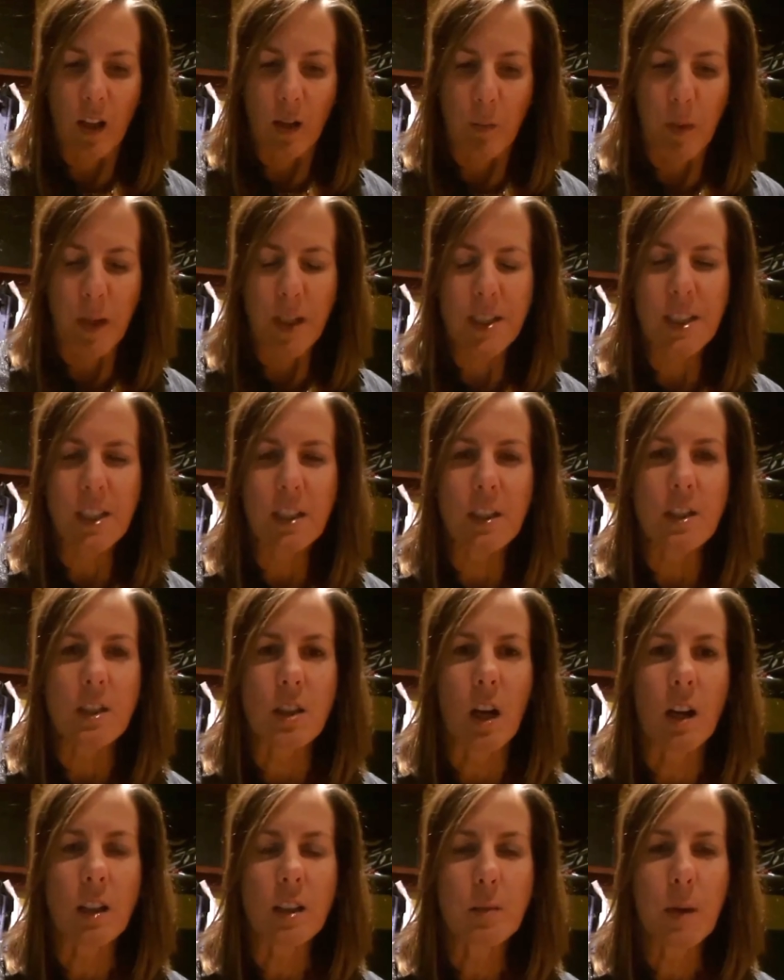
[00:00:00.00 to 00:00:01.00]
basically
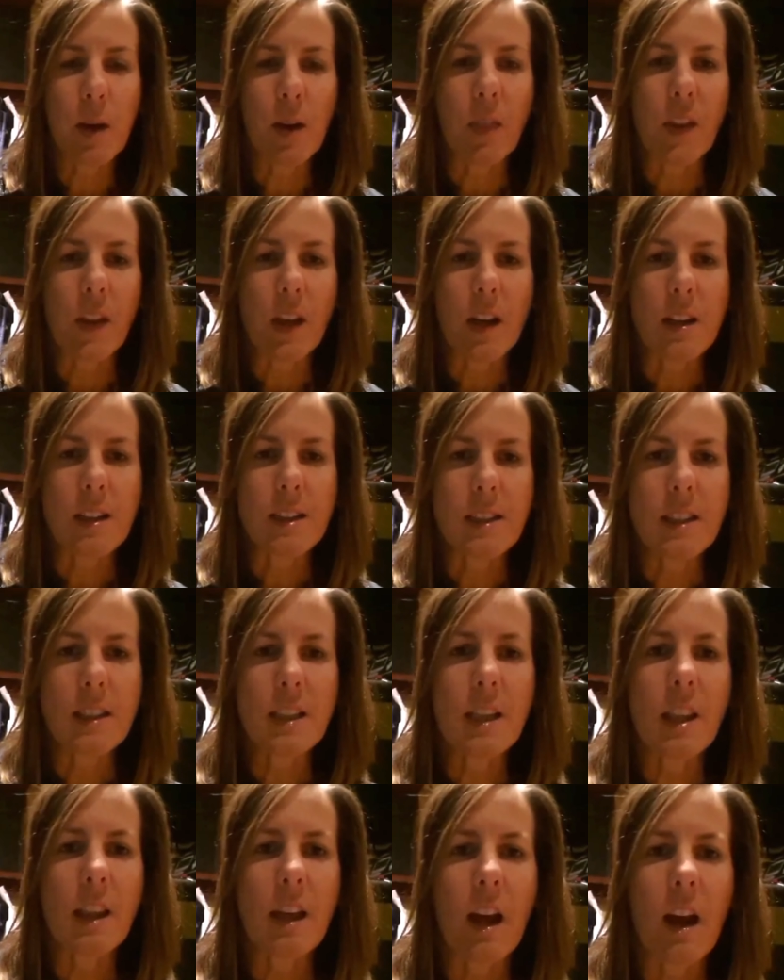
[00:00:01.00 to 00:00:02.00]
talked about the
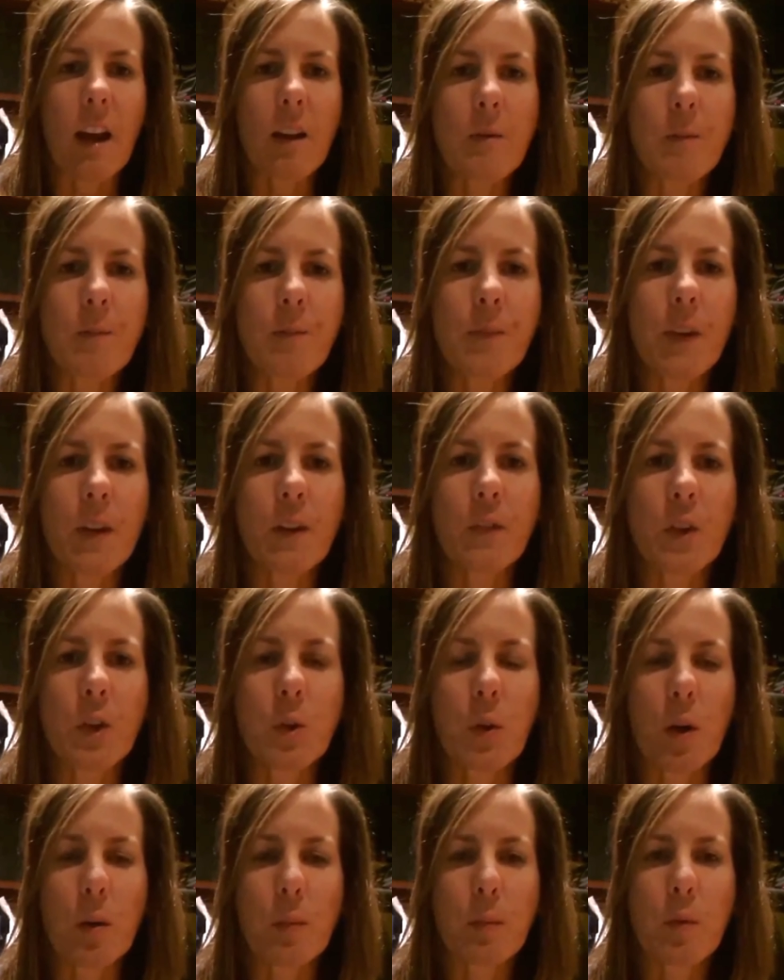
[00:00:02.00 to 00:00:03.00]
idea that if you
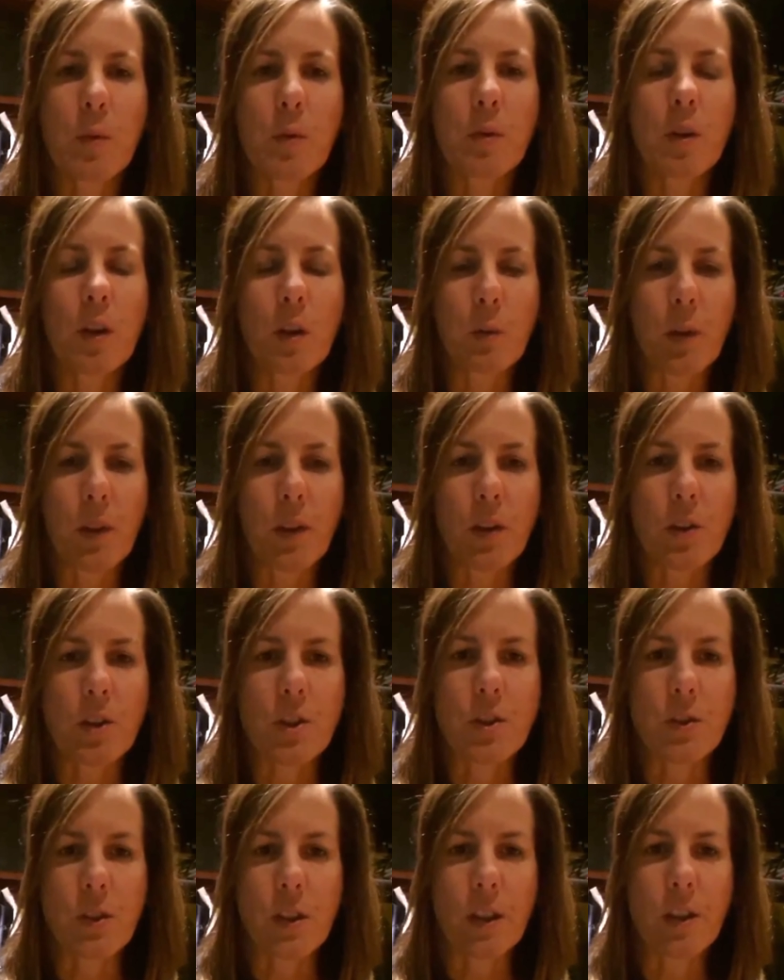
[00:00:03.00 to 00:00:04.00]
are bored with your
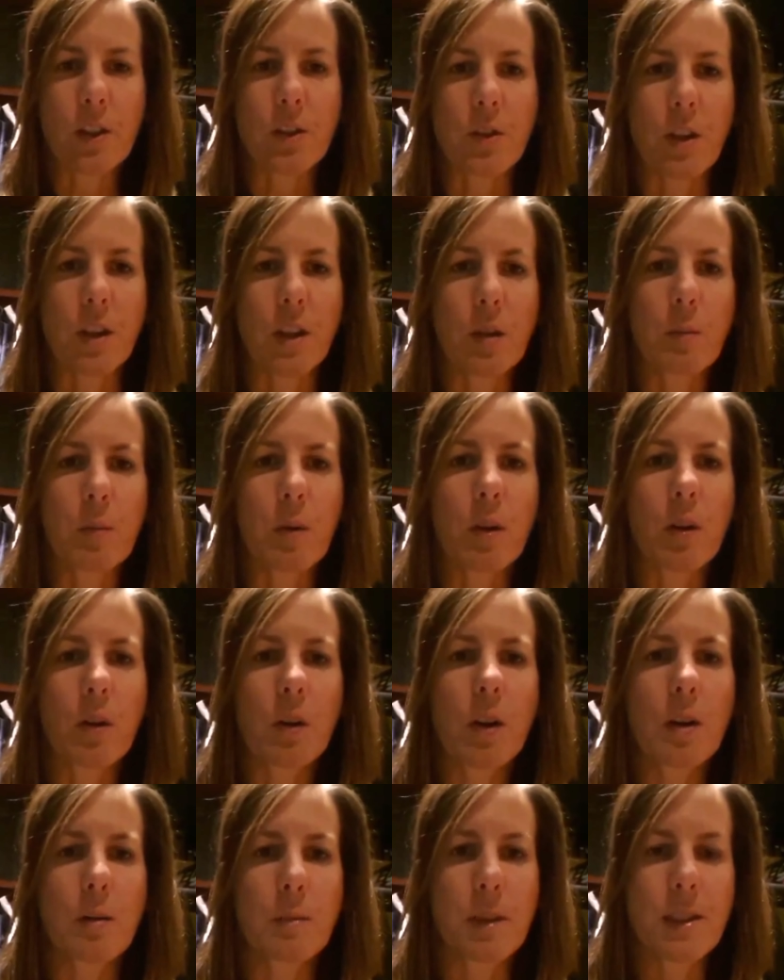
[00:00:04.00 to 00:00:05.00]
strength training
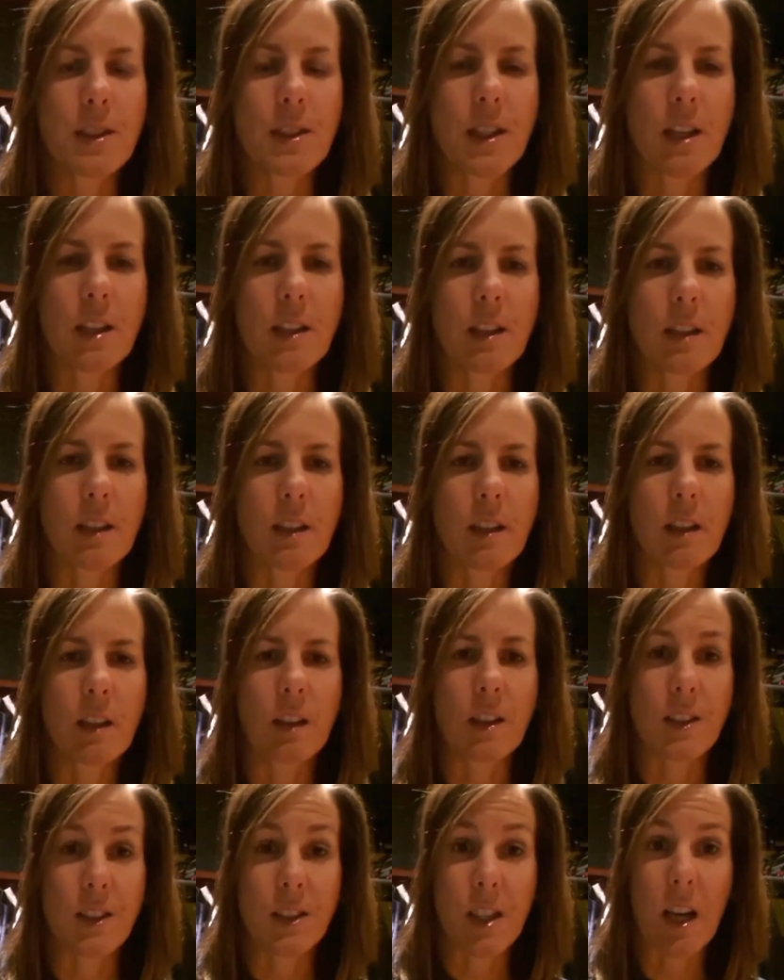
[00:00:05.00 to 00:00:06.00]
program, it's then a
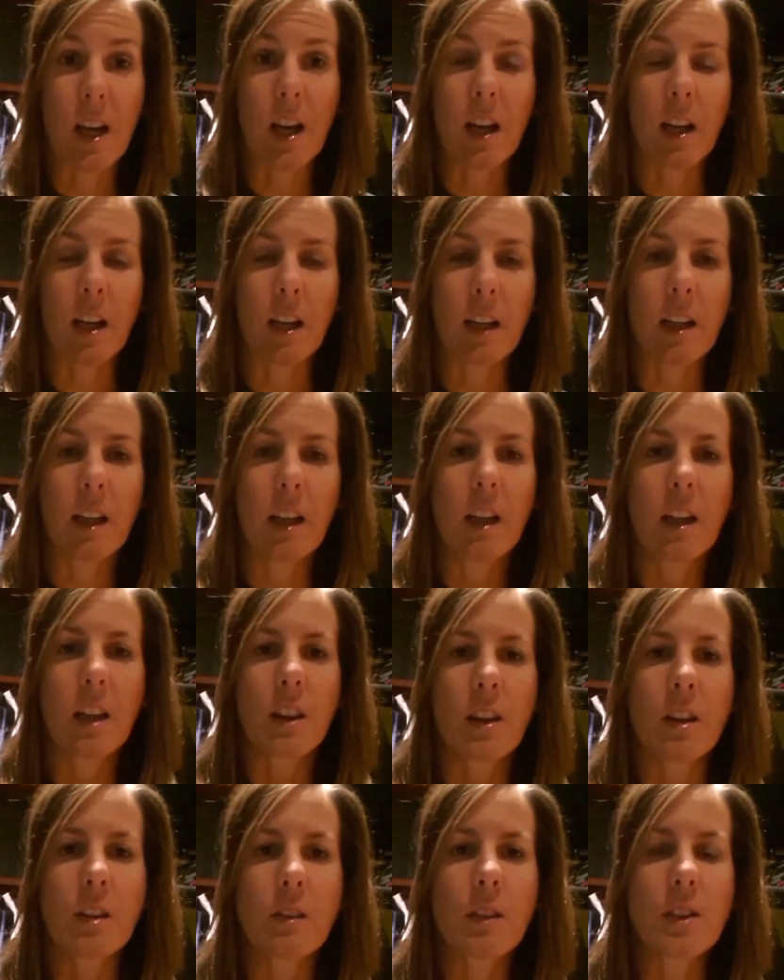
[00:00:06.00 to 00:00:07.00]
sign
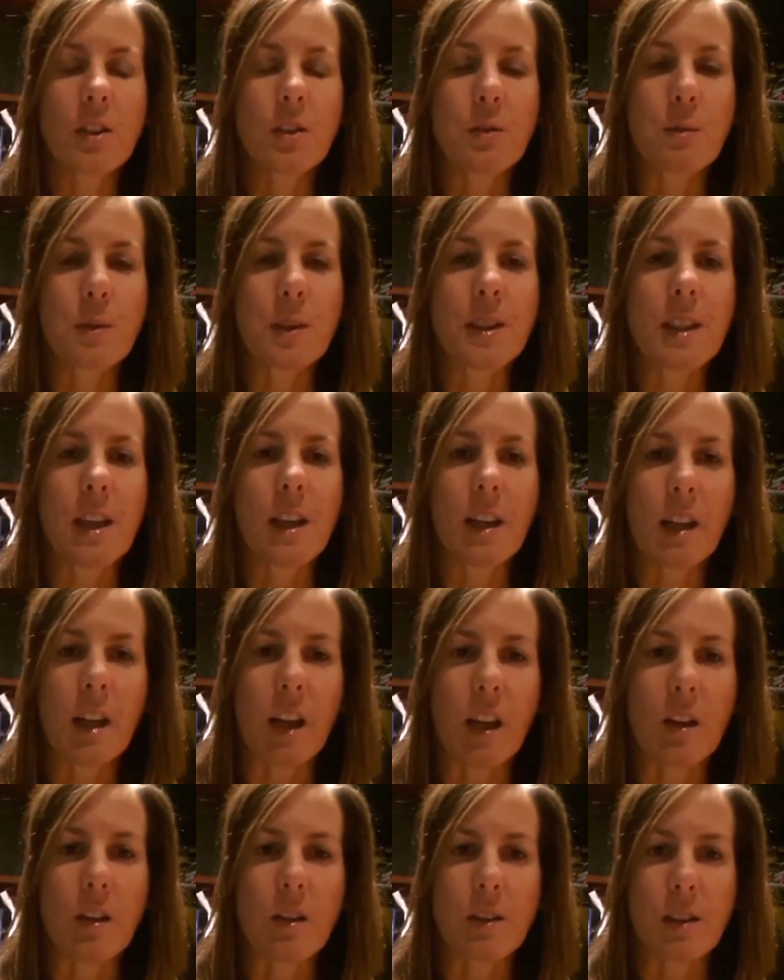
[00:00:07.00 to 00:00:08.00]
that you need to
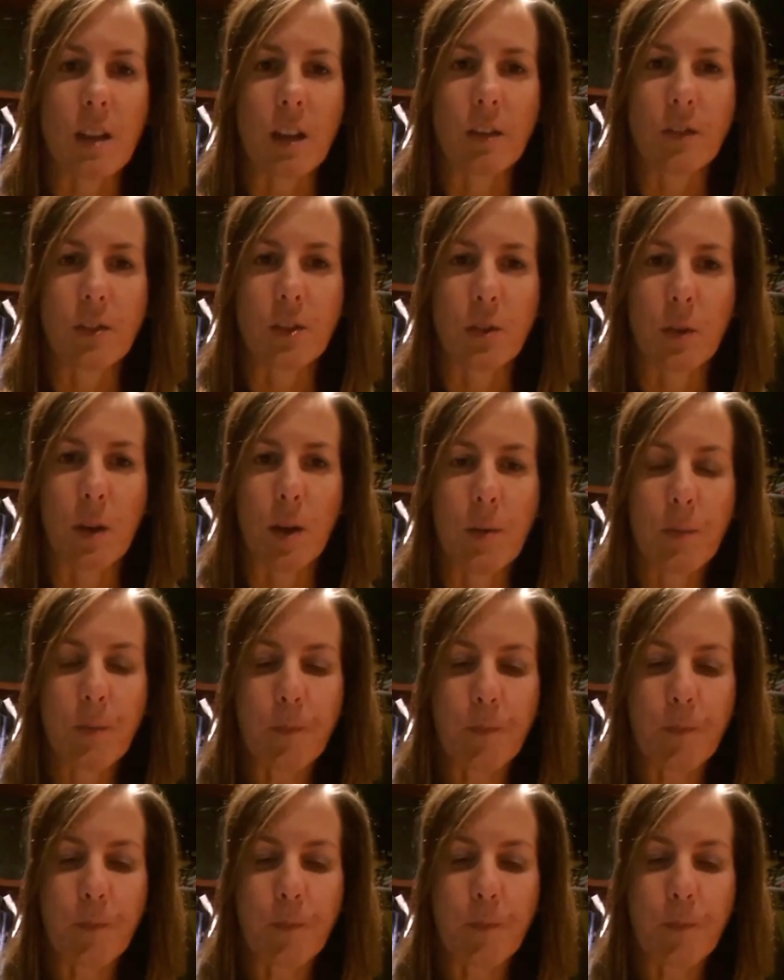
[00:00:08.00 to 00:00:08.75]
rededicate yourself to it.